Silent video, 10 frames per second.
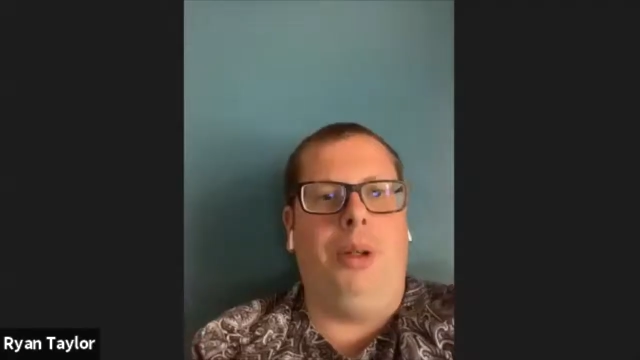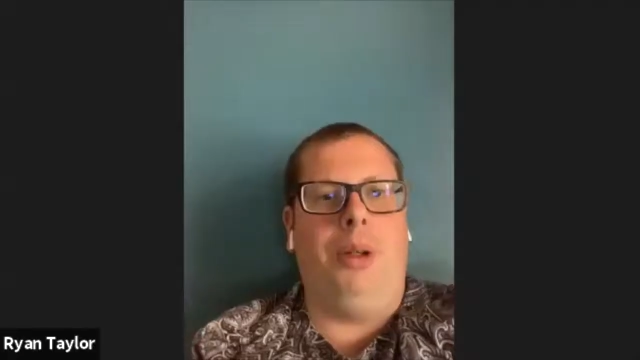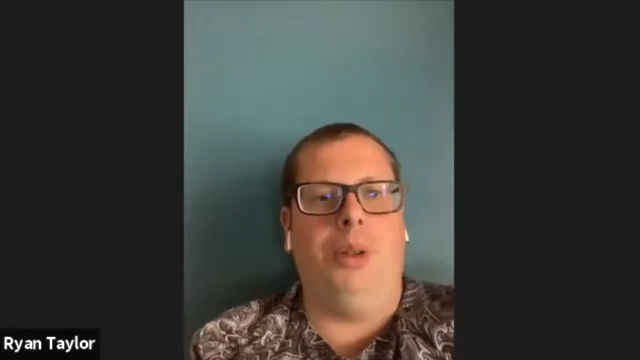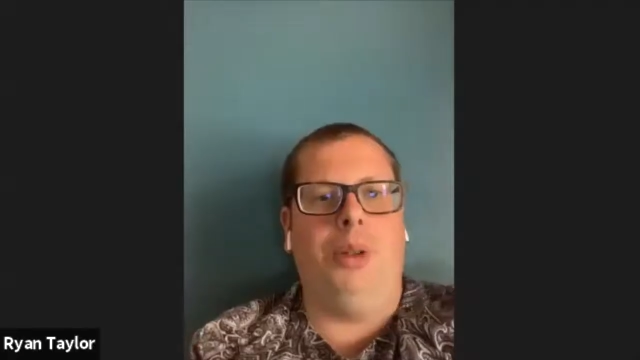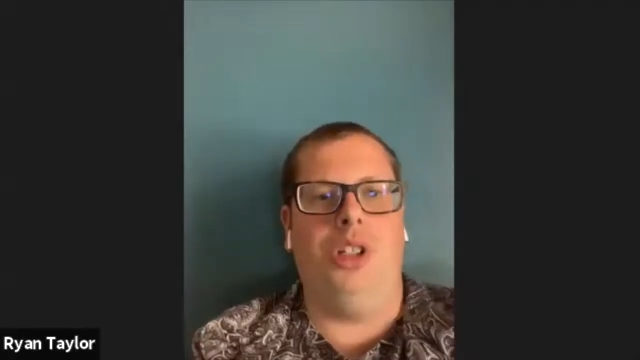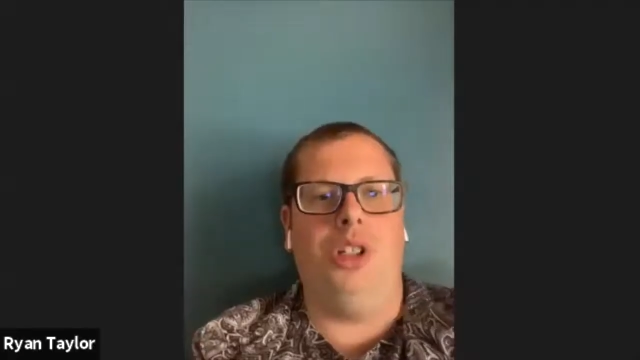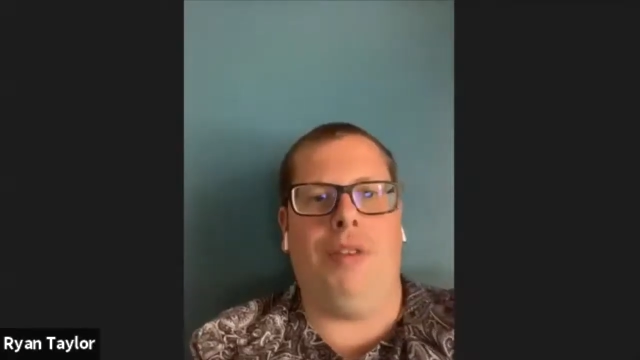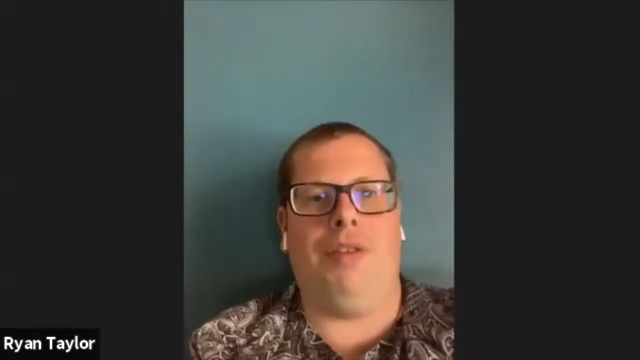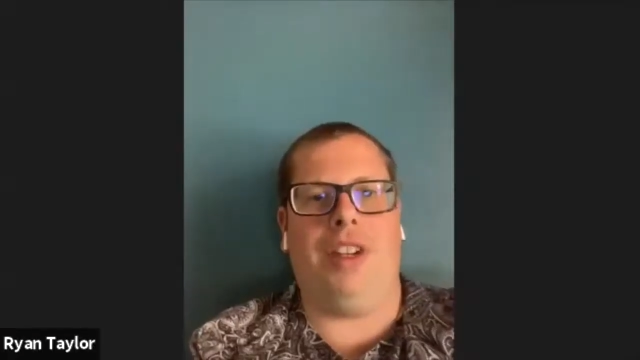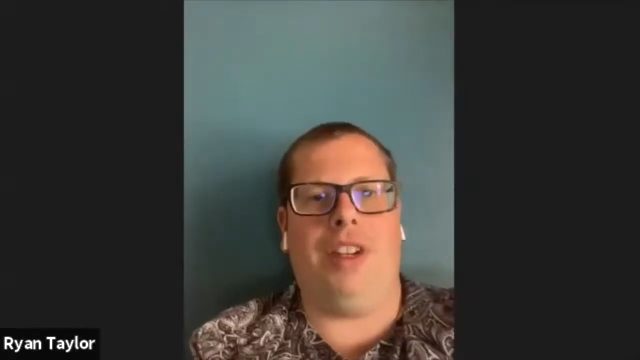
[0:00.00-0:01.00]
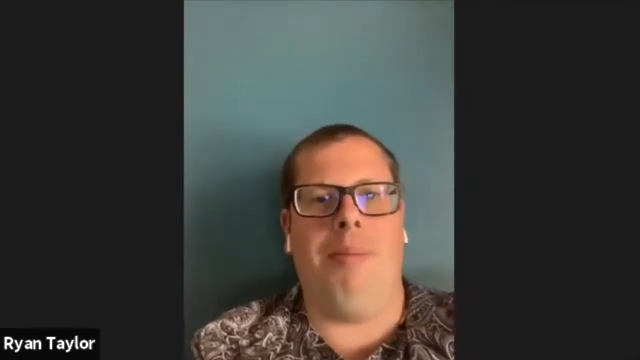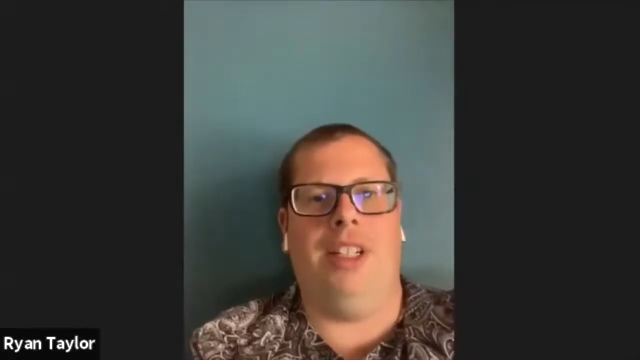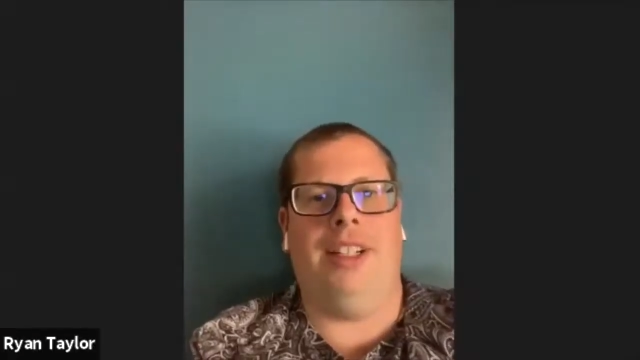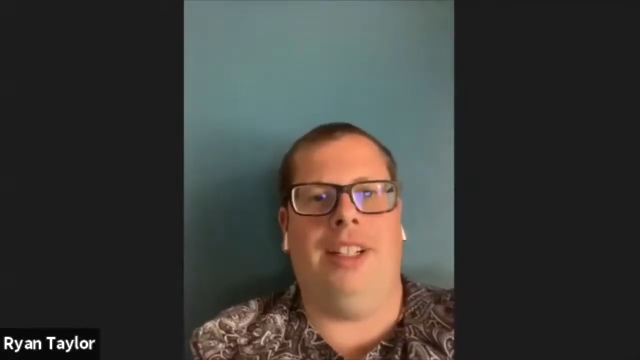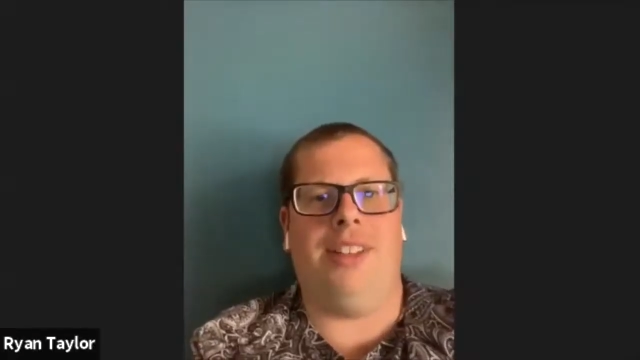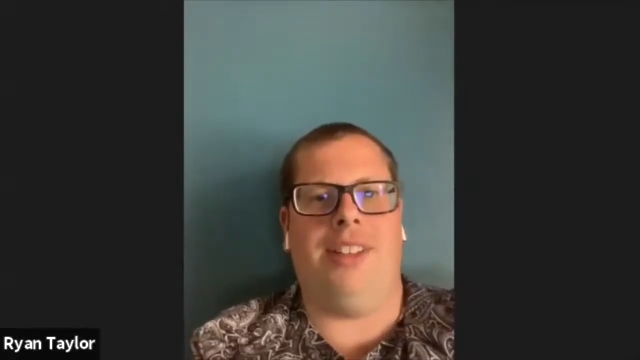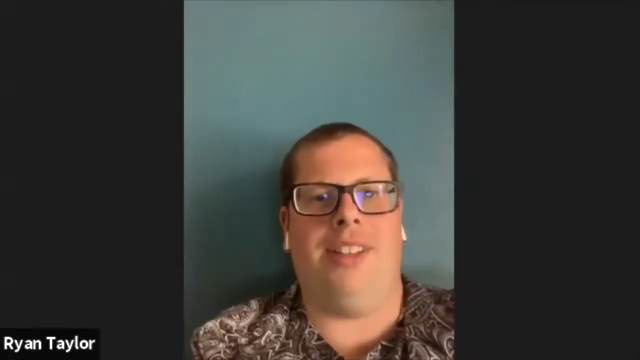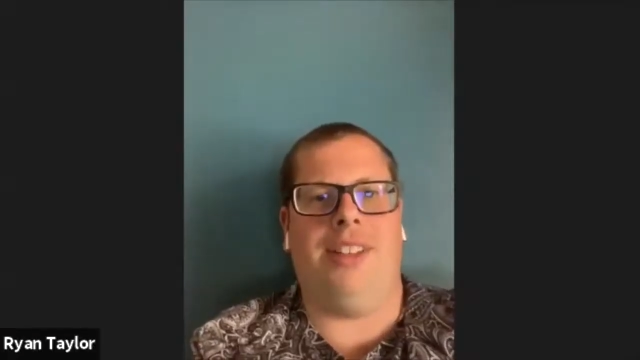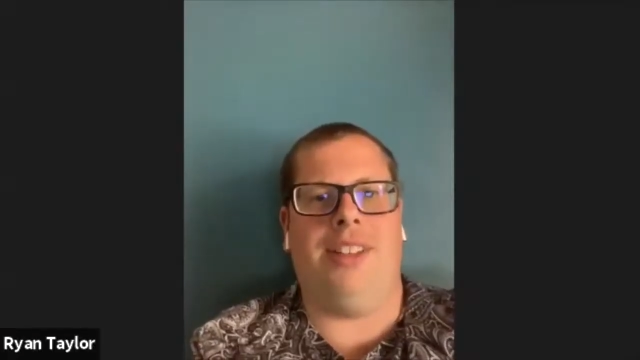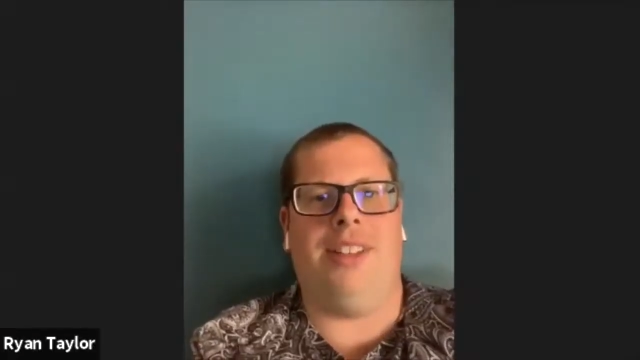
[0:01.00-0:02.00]
job if Gary Megson didn't get
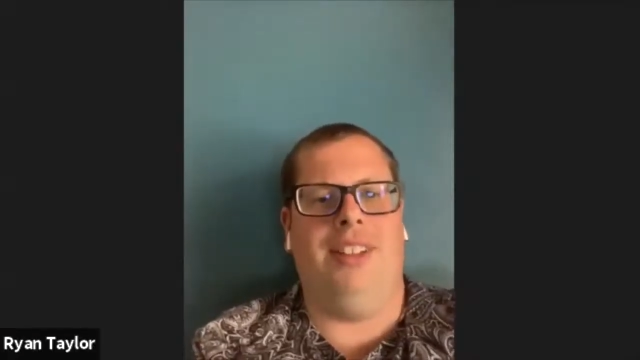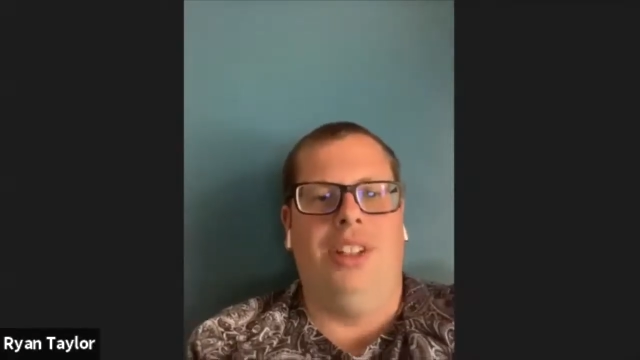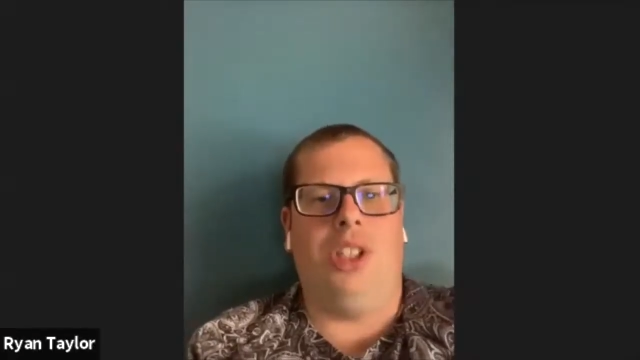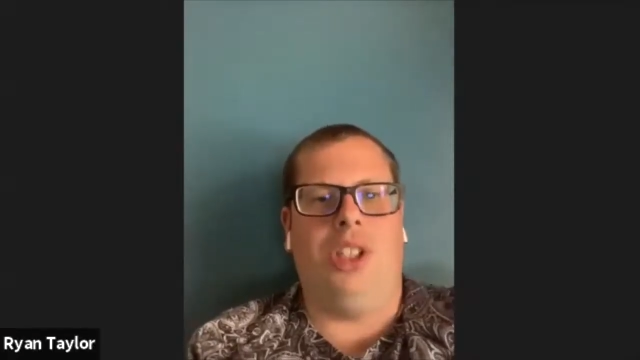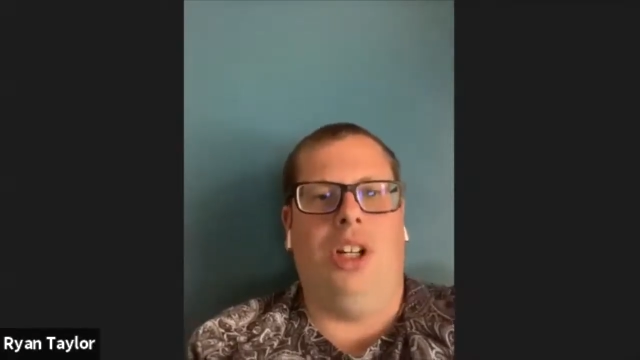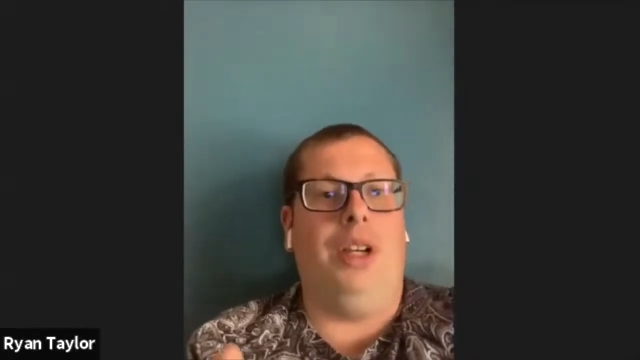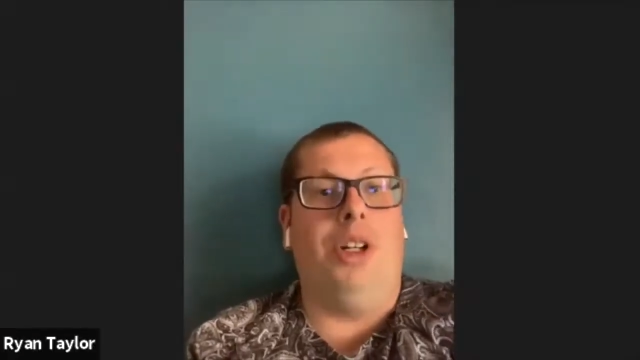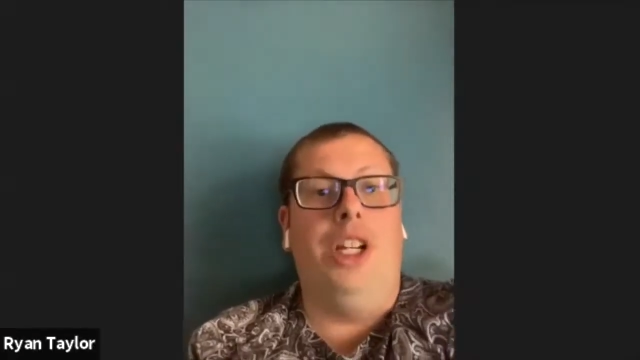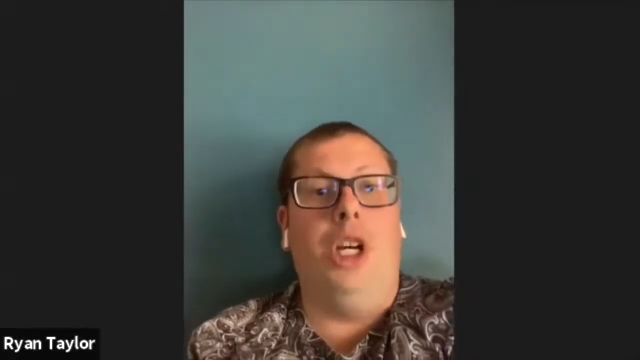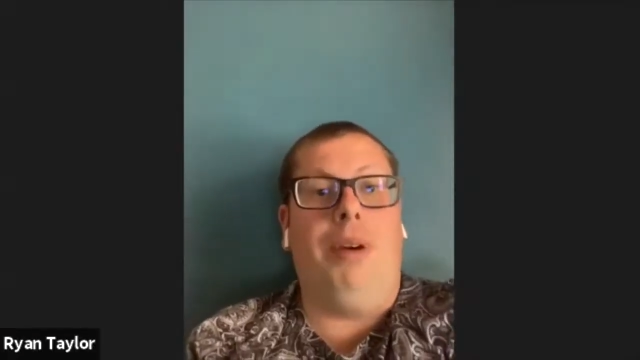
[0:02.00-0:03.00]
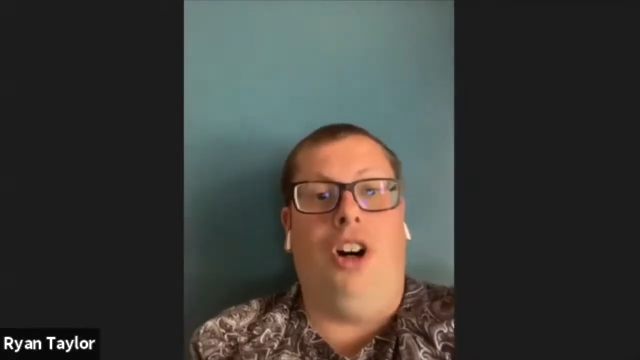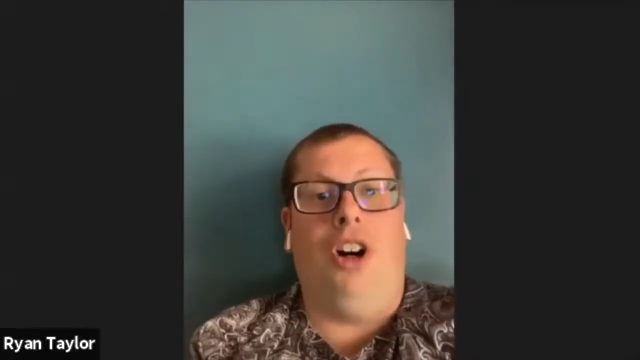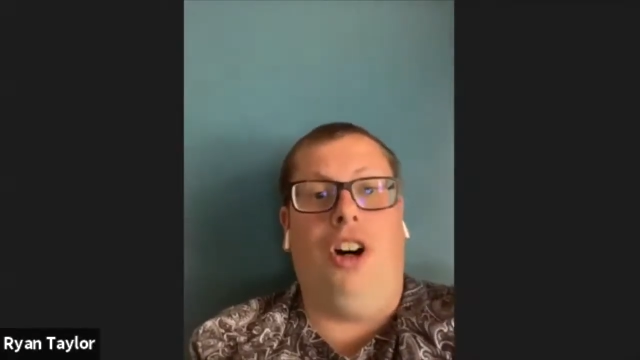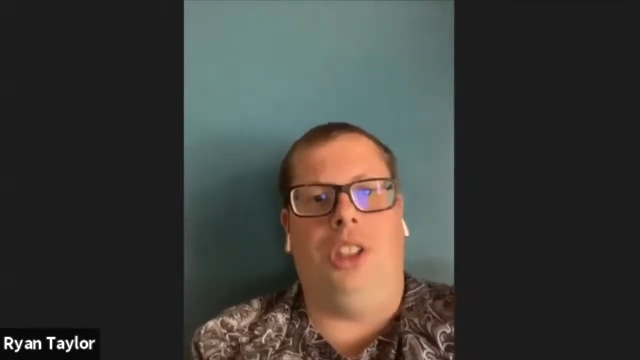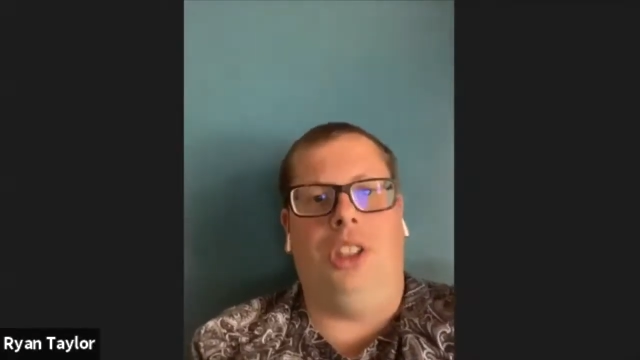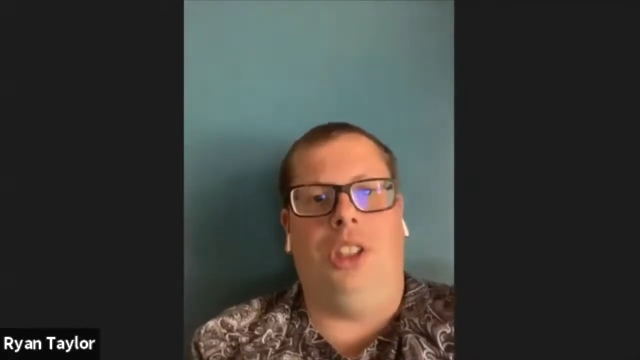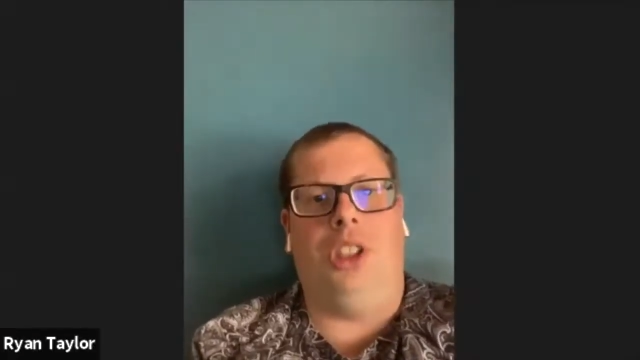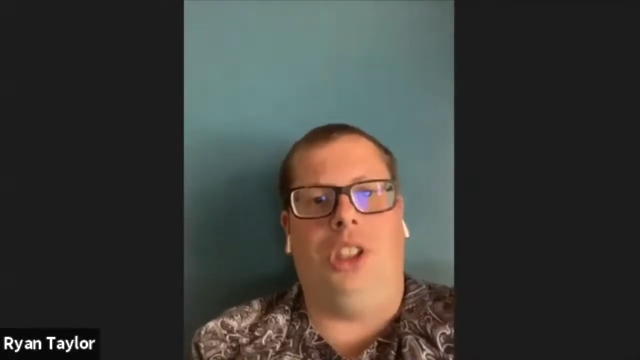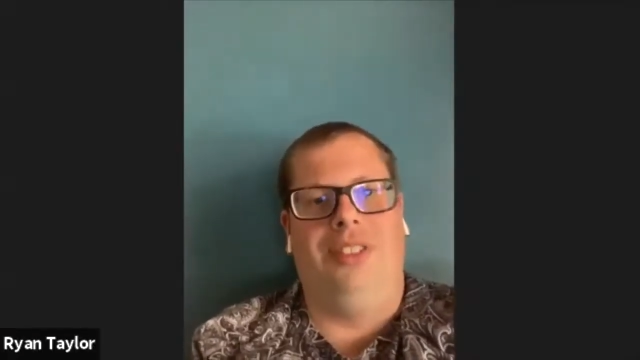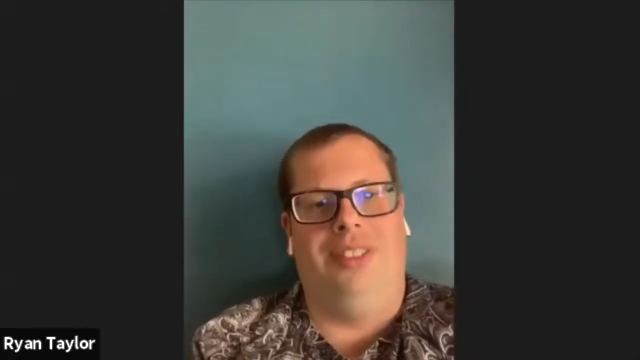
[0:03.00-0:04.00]
it. So was Phil someone who you knew
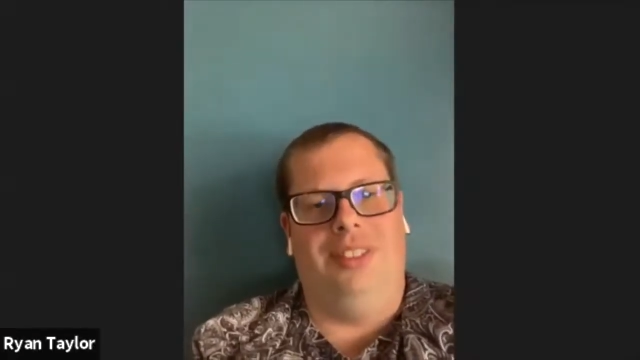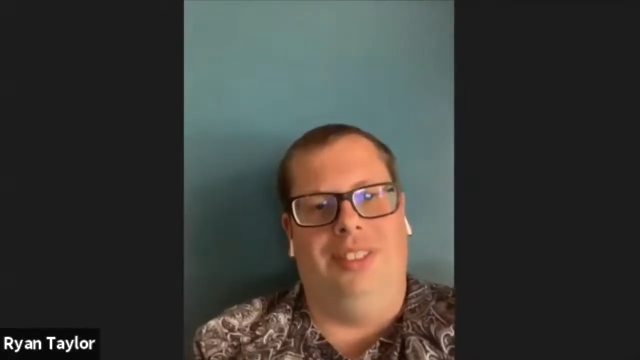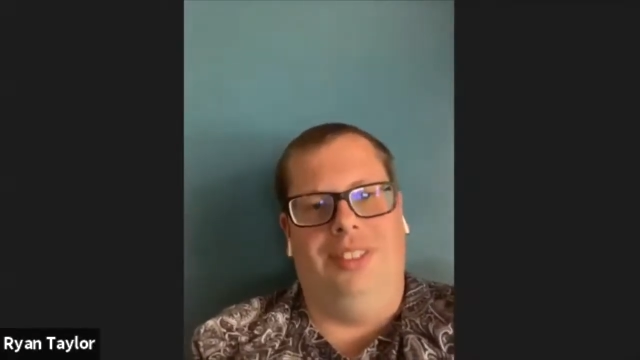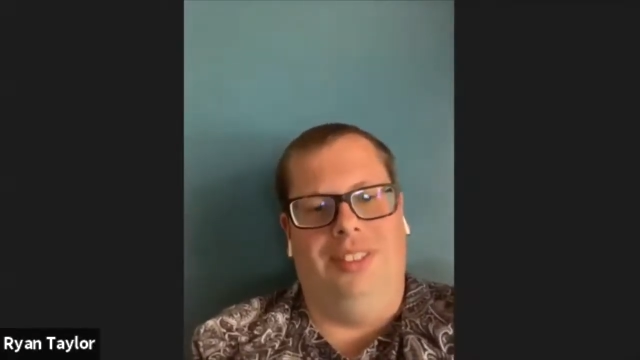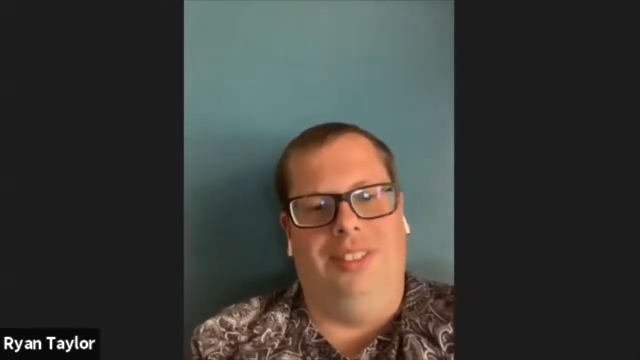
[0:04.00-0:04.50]
beforehand?